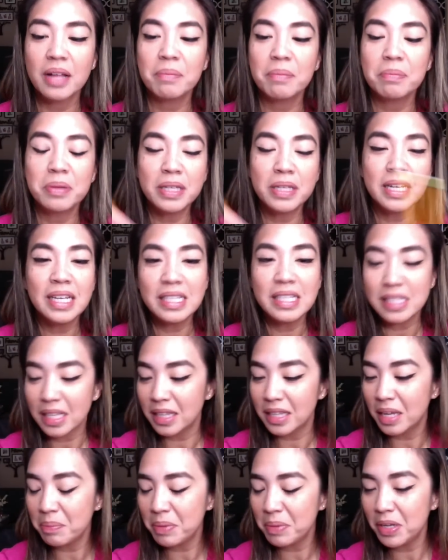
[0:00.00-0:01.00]
Please
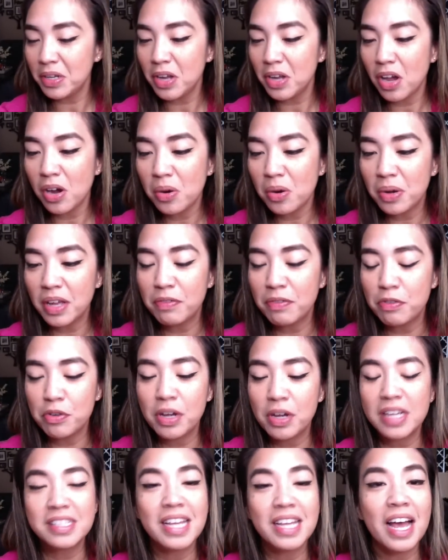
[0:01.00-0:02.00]
let me know if you
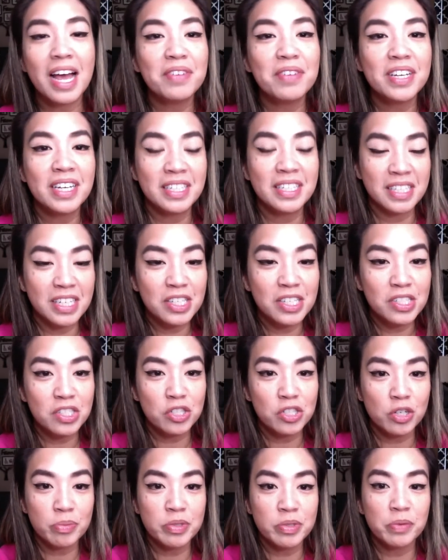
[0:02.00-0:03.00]
guys have any ideas in
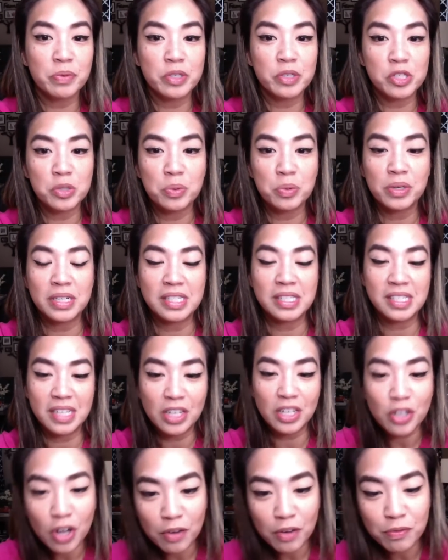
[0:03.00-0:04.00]
terms of what you want to see
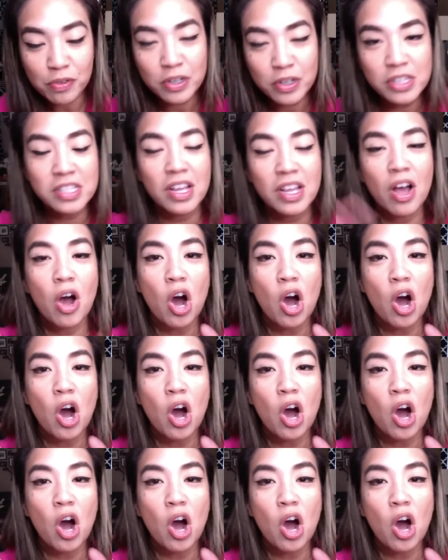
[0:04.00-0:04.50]
at conference.